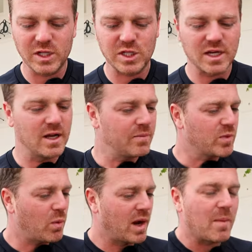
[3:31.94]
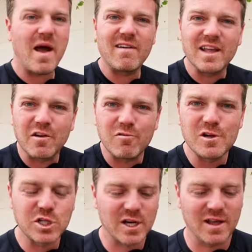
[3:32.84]
which, well, apparently
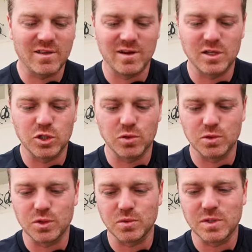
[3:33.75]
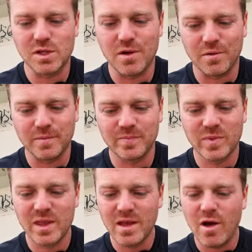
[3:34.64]
originated in Jeonju, so
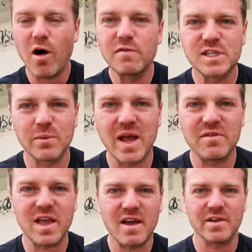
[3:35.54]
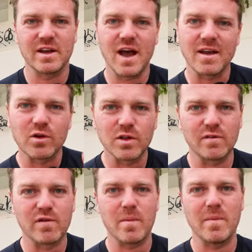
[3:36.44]
obviously we have to have it. I
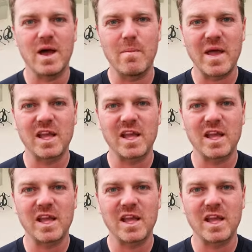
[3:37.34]
got it from a